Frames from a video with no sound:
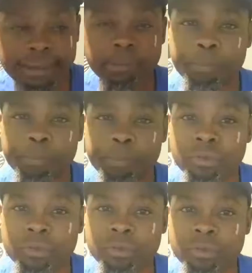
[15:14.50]
some
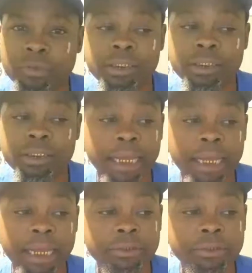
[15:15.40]
people try to look down
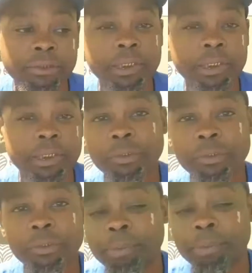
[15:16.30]
on you, but if you are
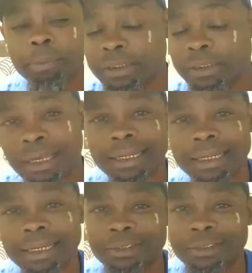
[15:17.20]
punching the clock
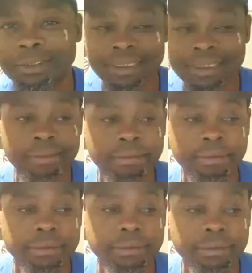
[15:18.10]
and you inside of the
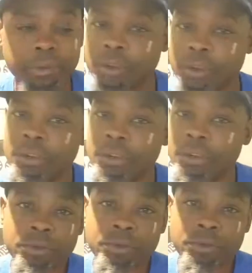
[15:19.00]
system,
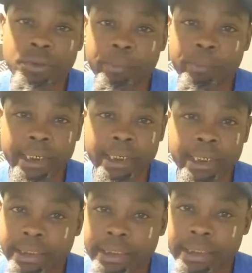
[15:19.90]
you know bigger than
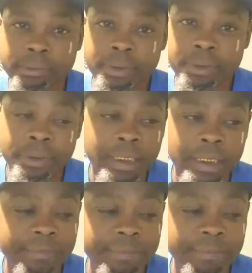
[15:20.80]
them.
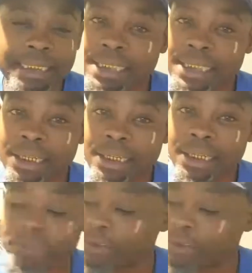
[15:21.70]
If they sitting in the office or